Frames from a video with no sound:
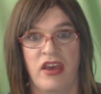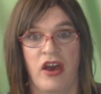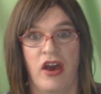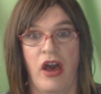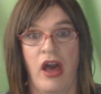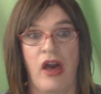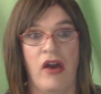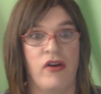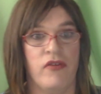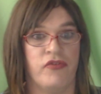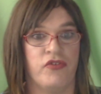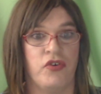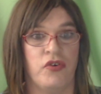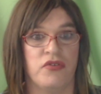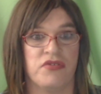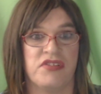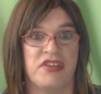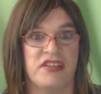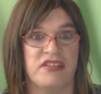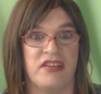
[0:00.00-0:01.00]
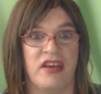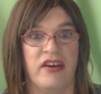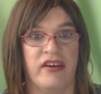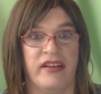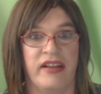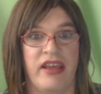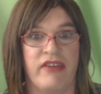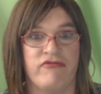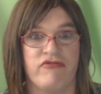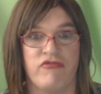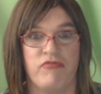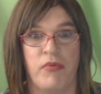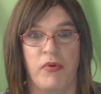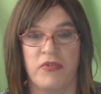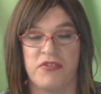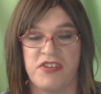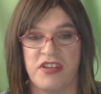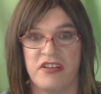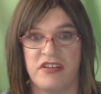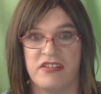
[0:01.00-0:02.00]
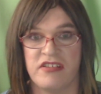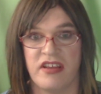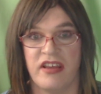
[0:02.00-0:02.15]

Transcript: of course it's hardly ever reported as a